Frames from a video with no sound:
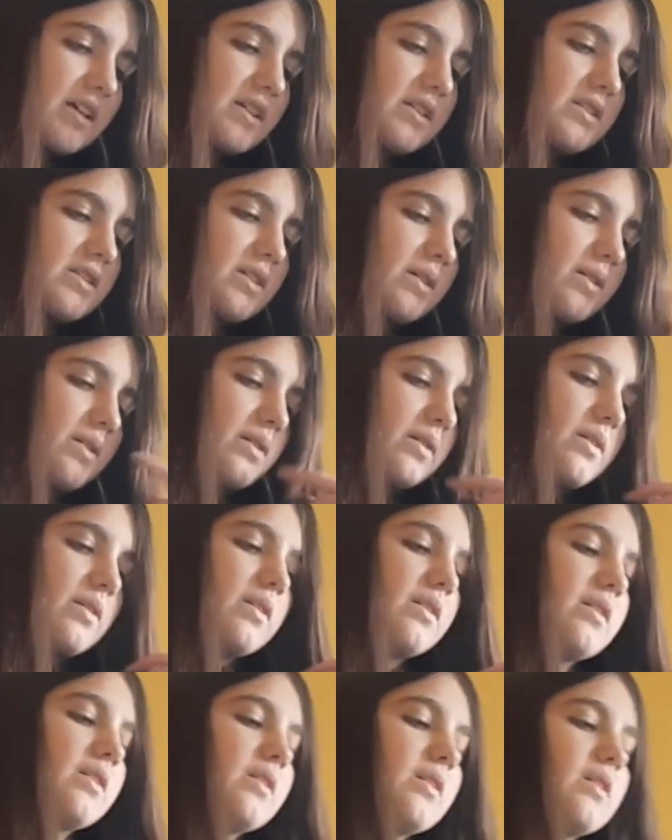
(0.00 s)
So
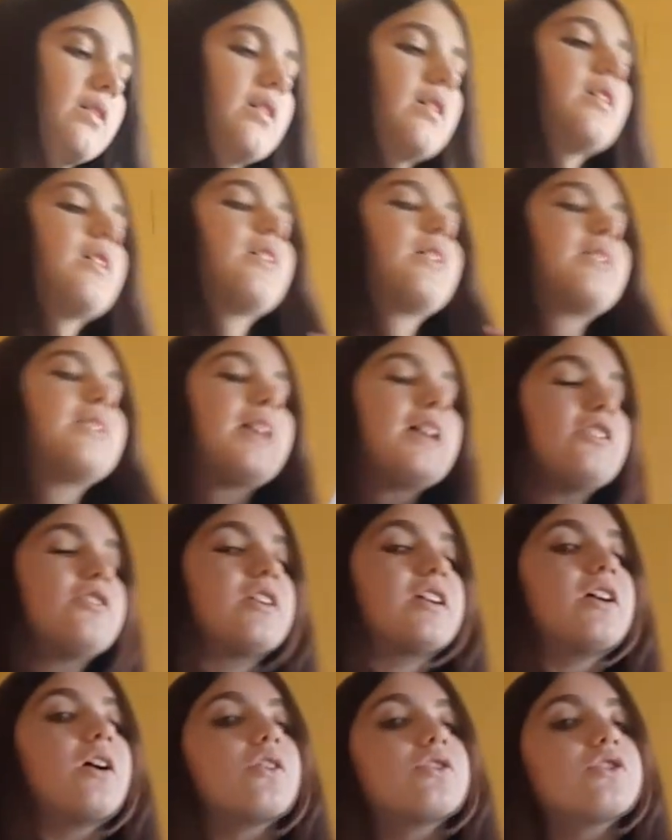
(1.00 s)
that
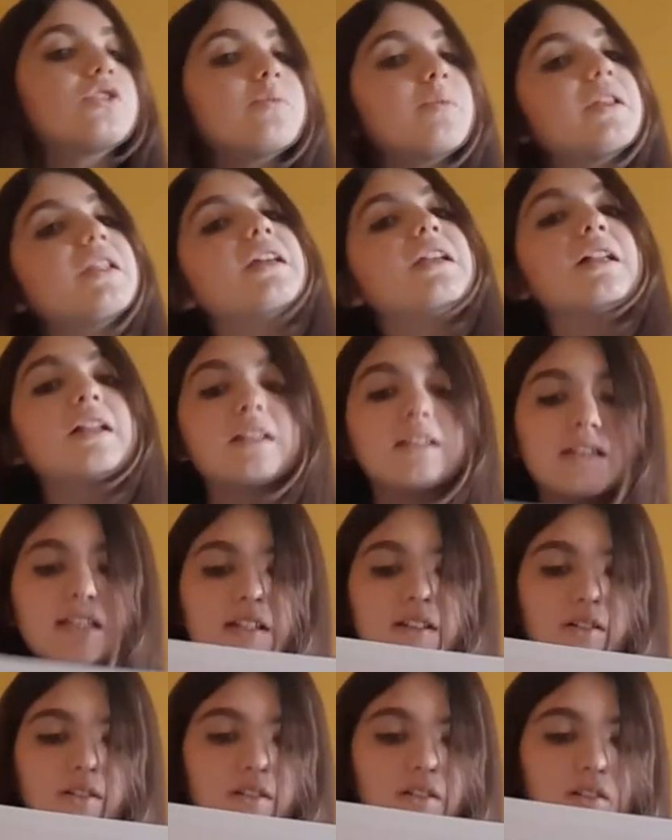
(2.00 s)
treaty also made it
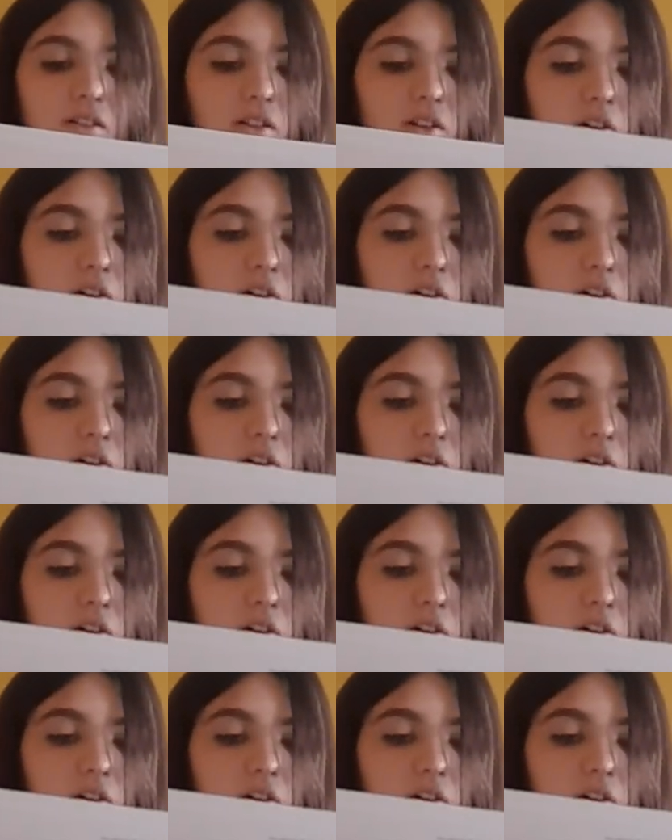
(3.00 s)
illegal